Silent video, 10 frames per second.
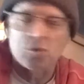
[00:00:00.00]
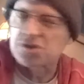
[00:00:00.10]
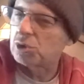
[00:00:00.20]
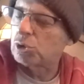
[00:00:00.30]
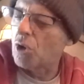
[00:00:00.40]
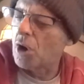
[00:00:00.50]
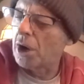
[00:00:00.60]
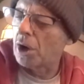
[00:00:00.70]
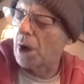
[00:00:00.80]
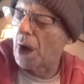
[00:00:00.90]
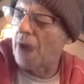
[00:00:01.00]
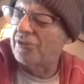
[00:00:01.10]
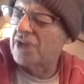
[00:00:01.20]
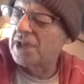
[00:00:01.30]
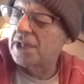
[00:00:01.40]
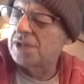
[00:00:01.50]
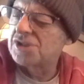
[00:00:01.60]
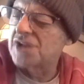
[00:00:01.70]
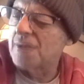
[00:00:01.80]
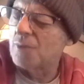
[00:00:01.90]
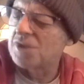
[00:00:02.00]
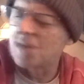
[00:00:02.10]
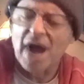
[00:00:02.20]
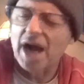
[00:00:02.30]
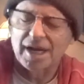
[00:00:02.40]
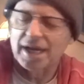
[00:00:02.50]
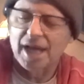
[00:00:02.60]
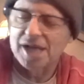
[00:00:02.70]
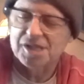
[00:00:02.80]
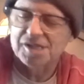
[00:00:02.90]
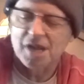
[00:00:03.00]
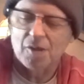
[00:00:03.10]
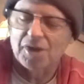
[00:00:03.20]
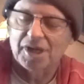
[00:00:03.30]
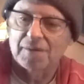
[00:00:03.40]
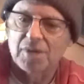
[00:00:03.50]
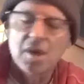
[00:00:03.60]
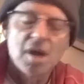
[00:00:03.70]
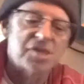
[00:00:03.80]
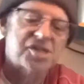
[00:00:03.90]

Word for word: There was a lawyer, I think his name was, I'm not going to guess because I don't want to get him.